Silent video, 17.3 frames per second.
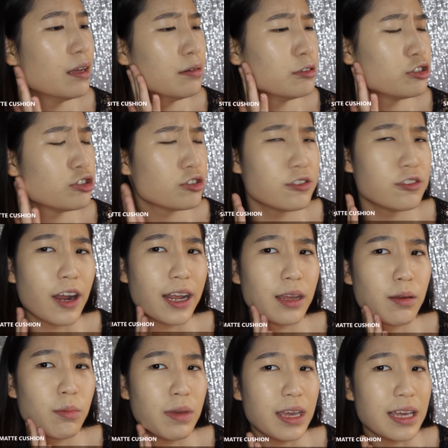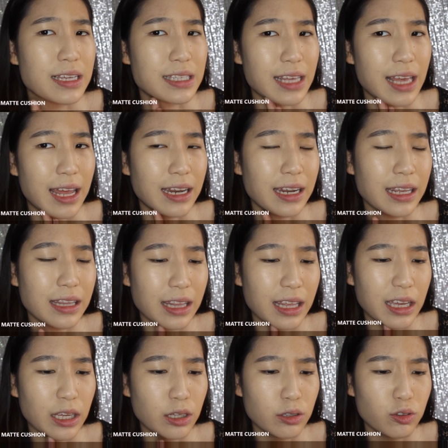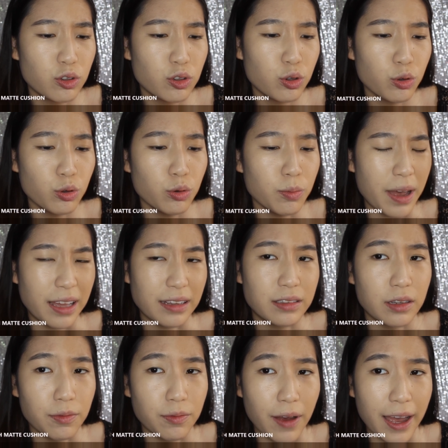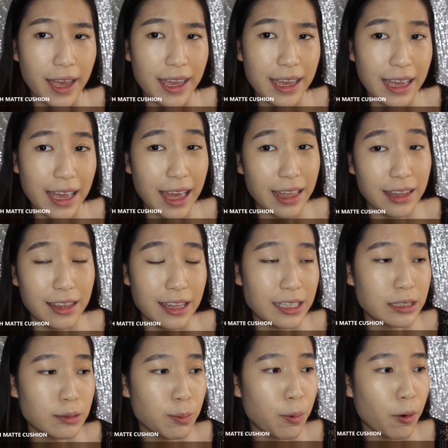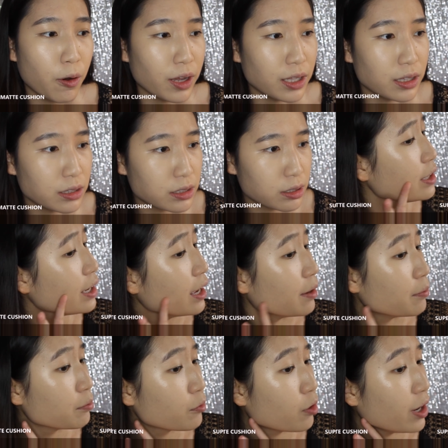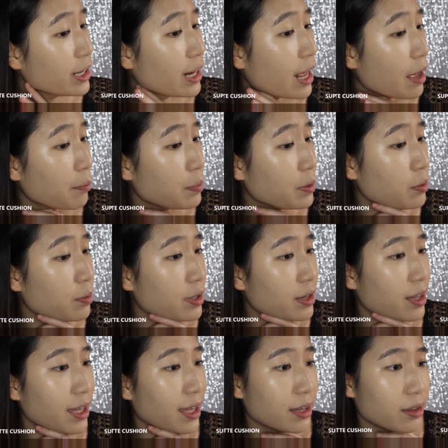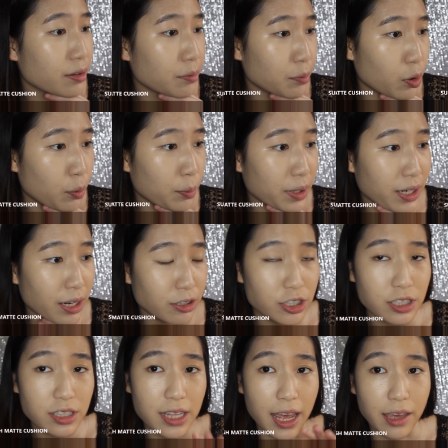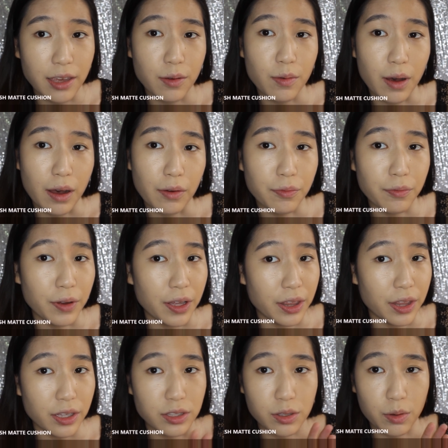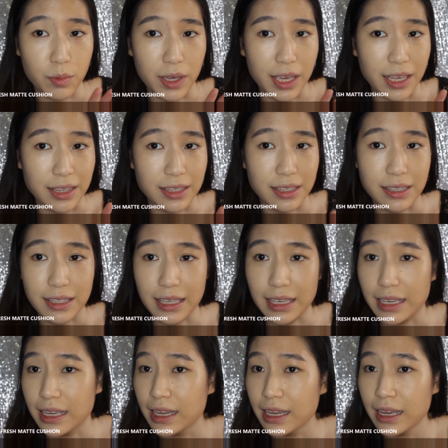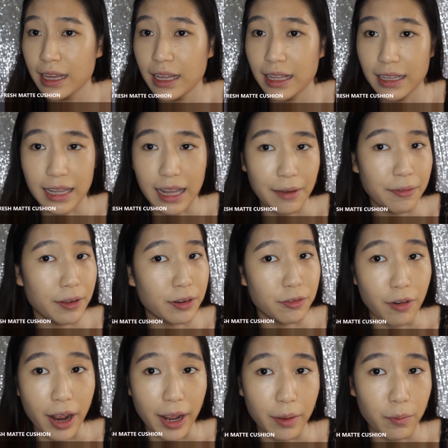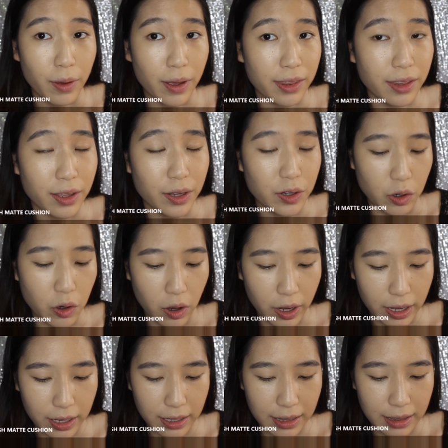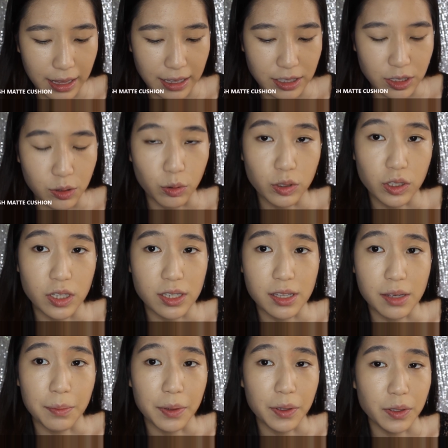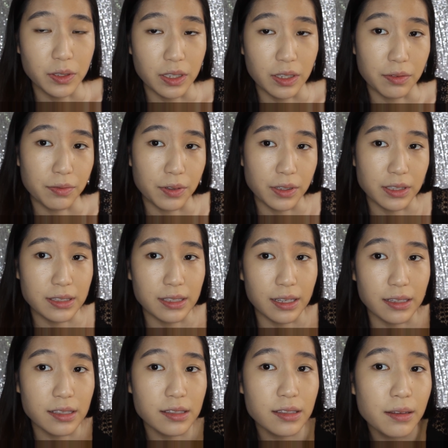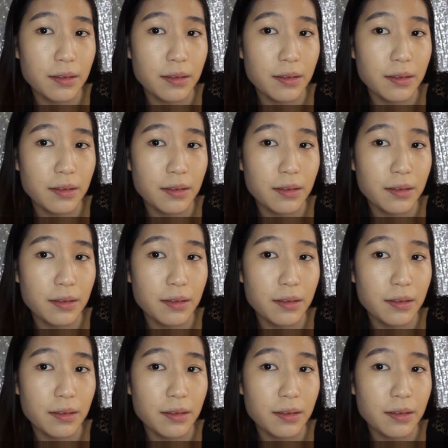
strike me as anything too mattifying at this point. So yeah, I'm quite happy with it at the moment. I'll just take you out further so we can see left and right whether or not there's noticeable differences.